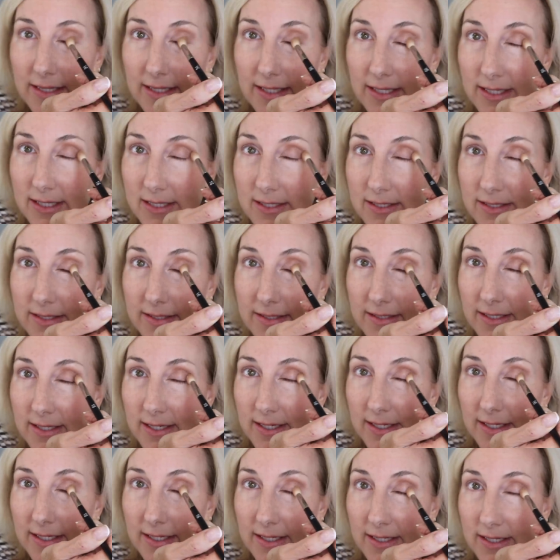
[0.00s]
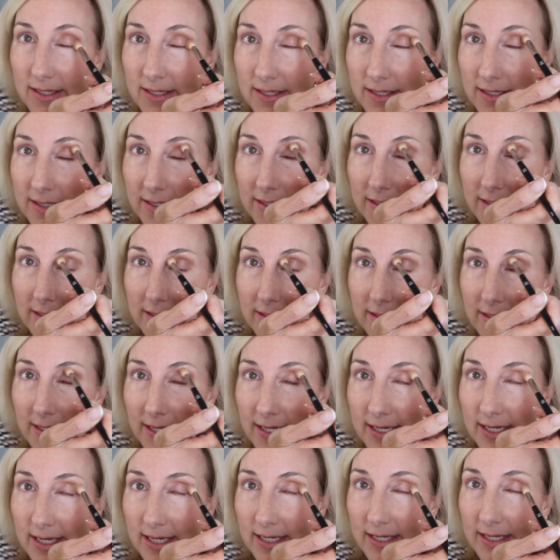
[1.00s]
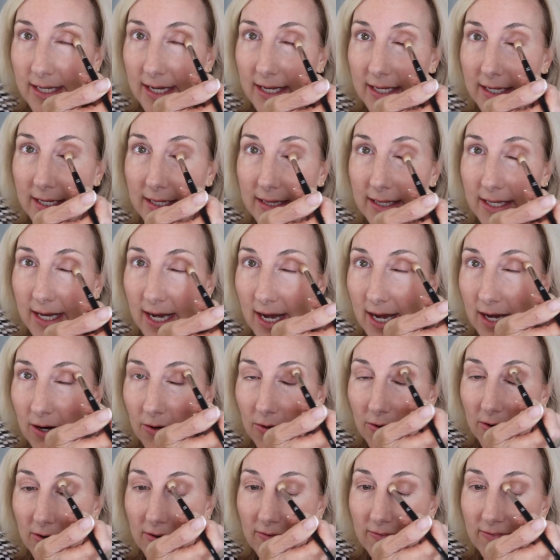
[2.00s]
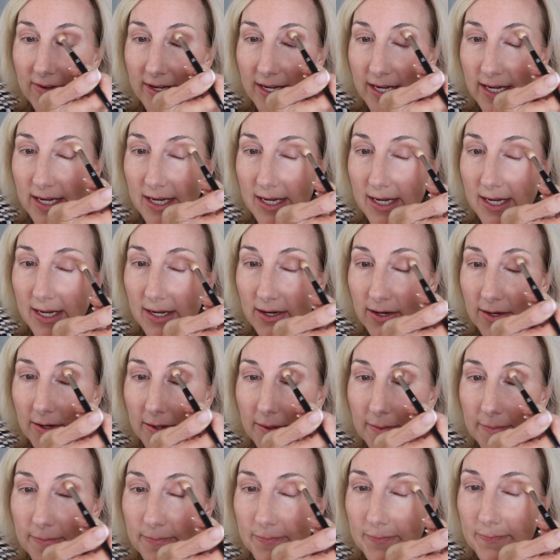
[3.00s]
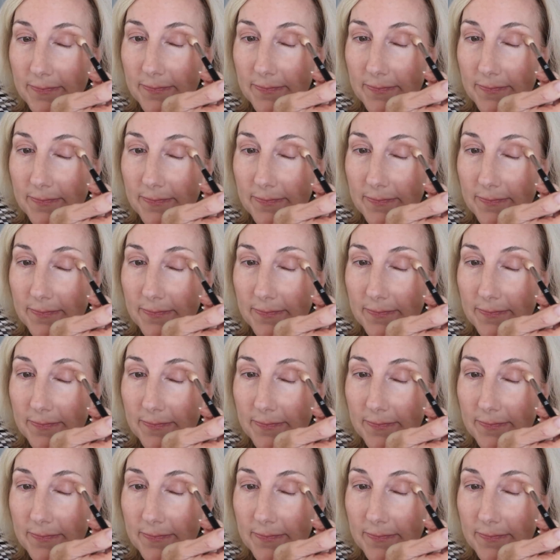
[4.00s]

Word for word: then just kind of taking that in the outer V here.